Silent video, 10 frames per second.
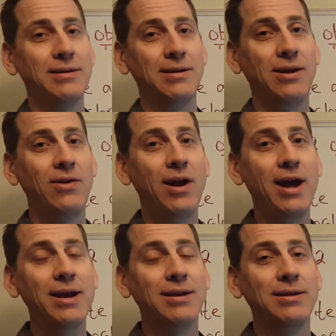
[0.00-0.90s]
All
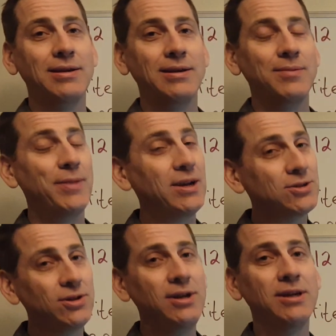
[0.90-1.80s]
right? Make
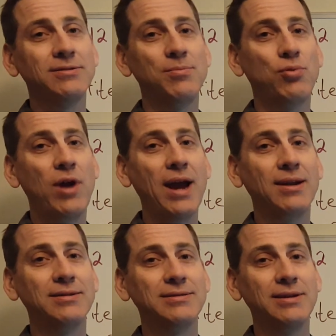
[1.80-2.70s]
sure you get some
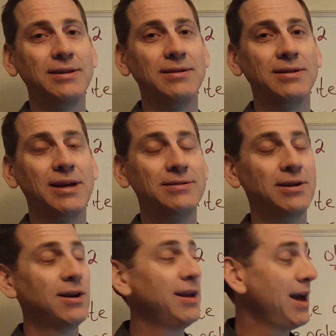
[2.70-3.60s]
practice in, because they're
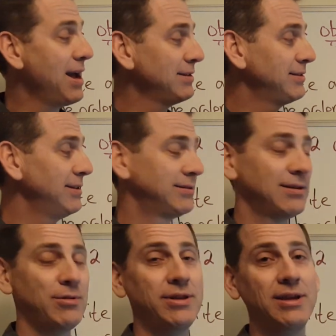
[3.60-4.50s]
going to ask you
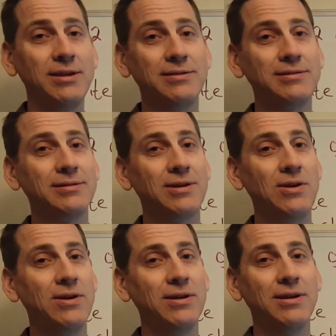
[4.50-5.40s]
some of these
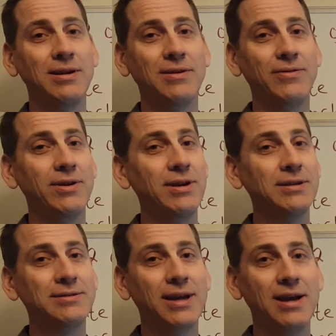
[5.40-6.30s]
on
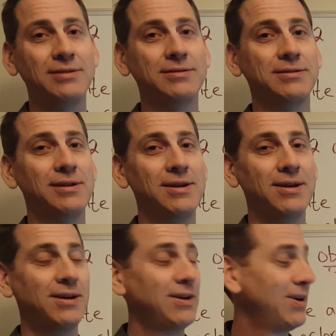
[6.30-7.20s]
various tests.
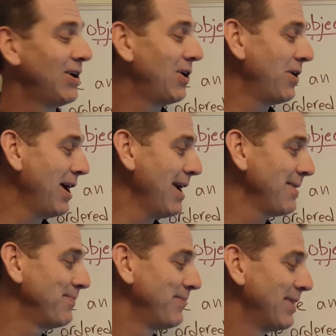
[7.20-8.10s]
All
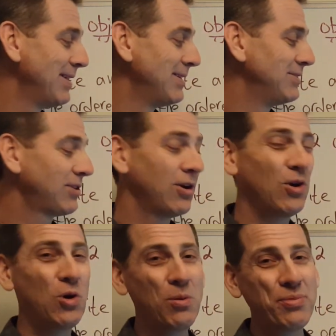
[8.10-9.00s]
right? So I
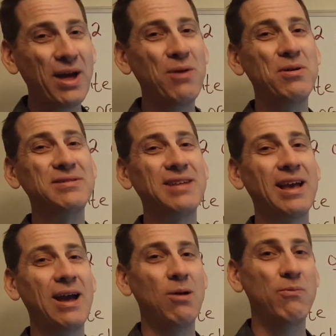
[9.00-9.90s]
hope that was
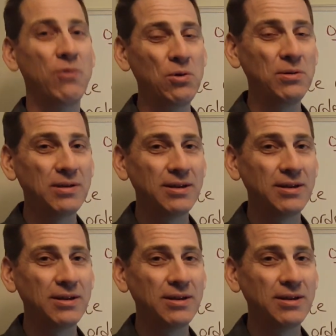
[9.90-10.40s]
helpful.